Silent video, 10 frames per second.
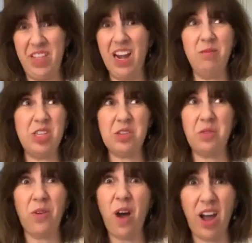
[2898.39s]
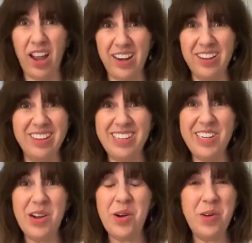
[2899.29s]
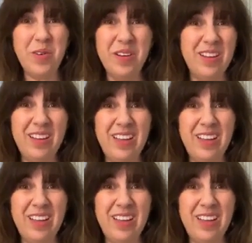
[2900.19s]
Then I'm just a fraud, you know?